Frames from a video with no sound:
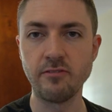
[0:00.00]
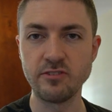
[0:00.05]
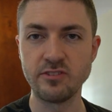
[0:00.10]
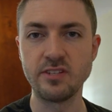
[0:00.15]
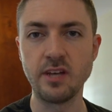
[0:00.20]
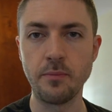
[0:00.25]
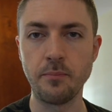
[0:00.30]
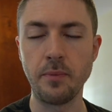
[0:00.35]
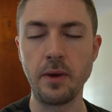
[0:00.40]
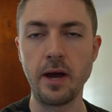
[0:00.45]
a
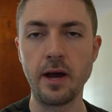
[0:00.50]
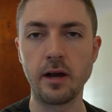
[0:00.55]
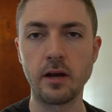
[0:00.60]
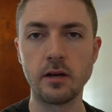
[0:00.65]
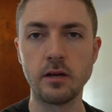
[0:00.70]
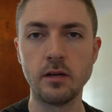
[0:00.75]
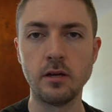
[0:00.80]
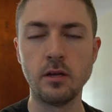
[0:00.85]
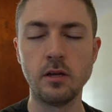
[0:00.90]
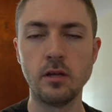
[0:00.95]
setback
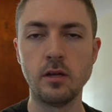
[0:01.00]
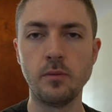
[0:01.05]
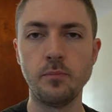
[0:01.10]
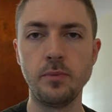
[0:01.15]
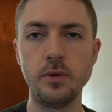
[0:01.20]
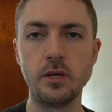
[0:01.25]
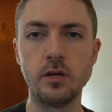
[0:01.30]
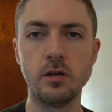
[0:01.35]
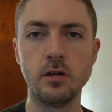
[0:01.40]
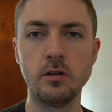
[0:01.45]

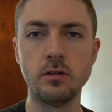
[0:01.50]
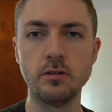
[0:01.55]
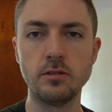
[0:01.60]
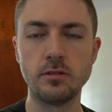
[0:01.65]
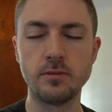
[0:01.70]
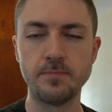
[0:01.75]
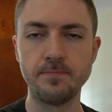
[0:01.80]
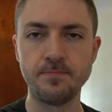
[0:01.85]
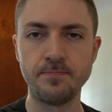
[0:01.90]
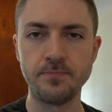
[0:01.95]

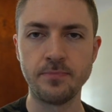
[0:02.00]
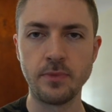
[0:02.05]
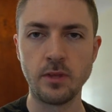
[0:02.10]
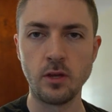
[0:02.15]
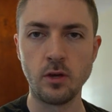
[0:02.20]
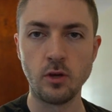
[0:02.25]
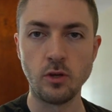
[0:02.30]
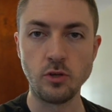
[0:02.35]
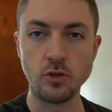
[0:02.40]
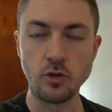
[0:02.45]
because
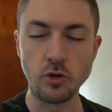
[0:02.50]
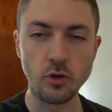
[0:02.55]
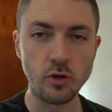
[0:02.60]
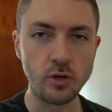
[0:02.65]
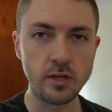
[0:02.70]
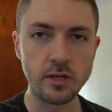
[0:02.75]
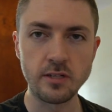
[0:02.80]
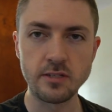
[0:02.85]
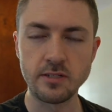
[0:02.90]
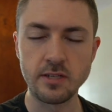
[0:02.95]

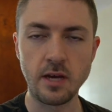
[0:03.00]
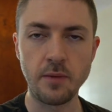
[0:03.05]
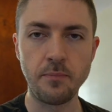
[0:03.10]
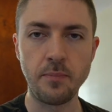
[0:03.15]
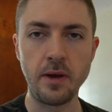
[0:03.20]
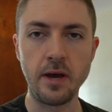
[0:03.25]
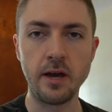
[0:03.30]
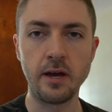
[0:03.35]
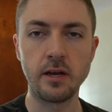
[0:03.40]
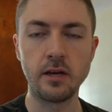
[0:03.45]
during a
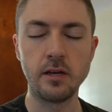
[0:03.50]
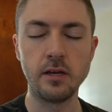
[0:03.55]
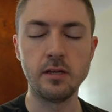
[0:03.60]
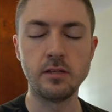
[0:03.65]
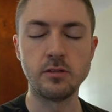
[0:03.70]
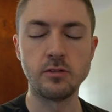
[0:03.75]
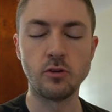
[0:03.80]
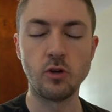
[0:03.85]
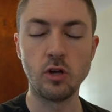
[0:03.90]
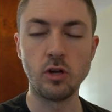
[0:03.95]
setback
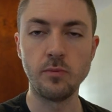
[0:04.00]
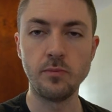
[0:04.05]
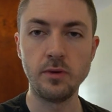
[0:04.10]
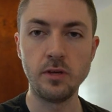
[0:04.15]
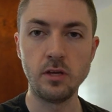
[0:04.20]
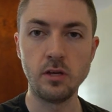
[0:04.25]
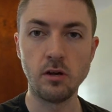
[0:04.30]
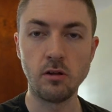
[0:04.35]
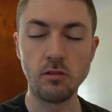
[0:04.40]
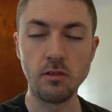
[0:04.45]
it's going to
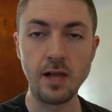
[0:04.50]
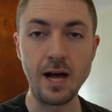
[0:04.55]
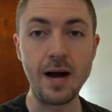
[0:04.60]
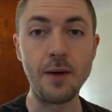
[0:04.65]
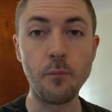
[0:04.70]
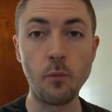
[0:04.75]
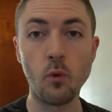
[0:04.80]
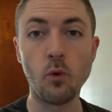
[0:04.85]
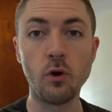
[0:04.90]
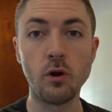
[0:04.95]
be a
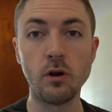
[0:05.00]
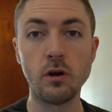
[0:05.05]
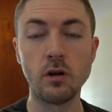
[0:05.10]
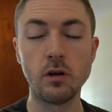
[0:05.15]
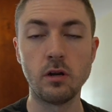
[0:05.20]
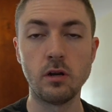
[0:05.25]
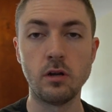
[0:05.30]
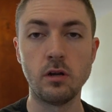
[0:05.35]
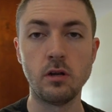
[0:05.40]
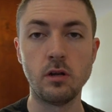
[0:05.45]
lot more
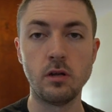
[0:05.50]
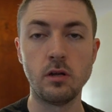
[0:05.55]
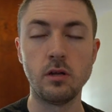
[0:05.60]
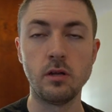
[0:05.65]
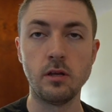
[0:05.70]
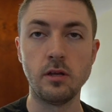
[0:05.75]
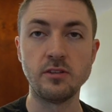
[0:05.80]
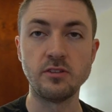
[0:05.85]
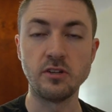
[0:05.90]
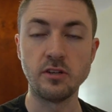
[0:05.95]

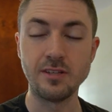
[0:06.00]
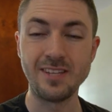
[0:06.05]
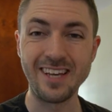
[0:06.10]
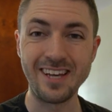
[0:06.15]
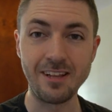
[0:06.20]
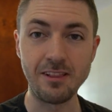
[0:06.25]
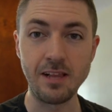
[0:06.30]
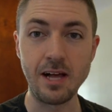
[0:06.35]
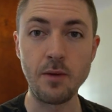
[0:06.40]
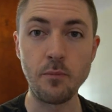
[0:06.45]
it's going to
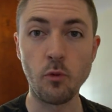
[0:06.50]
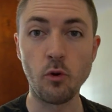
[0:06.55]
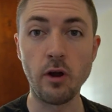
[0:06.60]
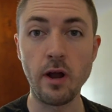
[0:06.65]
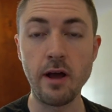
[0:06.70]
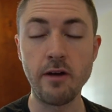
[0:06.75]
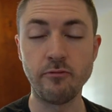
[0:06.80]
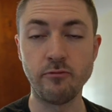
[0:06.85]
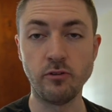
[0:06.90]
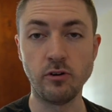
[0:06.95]
take a lot more
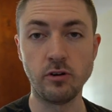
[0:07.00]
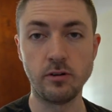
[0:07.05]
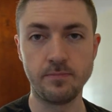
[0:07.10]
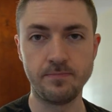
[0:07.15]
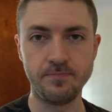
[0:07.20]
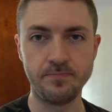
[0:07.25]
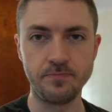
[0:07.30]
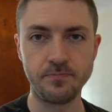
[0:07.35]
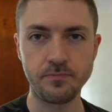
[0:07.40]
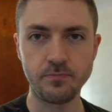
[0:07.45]
effort
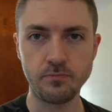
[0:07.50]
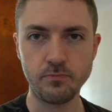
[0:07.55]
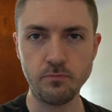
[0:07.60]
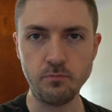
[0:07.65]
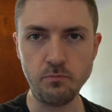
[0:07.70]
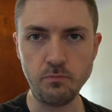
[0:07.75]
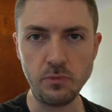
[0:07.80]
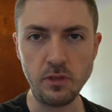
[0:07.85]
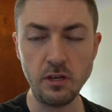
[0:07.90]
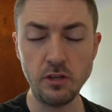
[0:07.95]

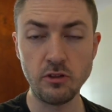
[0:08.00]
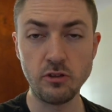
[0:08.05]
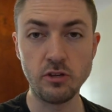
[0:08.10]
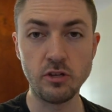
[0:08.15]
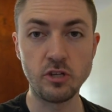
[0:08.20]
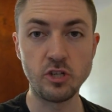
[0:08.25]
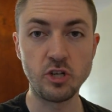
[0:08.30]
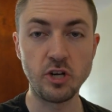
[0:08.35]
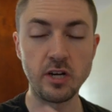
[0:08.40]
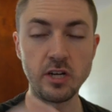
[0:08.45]

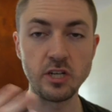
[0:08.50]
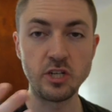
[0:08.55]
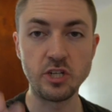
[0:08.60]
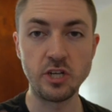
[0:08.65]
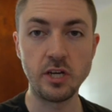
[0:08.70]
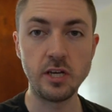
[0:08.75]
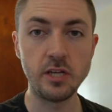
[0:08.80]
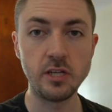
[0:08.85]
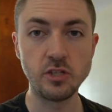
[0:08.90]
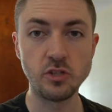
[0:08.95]
to try to
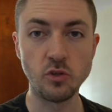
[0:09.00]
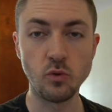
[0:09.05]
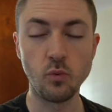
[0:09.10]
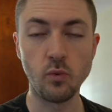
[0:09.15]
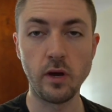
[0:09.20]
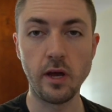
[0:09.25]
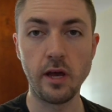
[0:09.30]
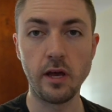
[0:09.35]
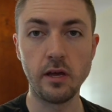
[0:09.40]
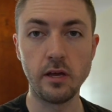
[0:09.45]
change the
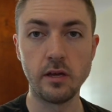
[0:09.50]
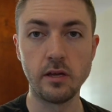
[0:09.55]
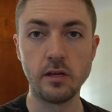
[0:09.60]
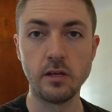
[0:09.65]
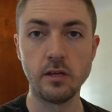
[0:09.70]
way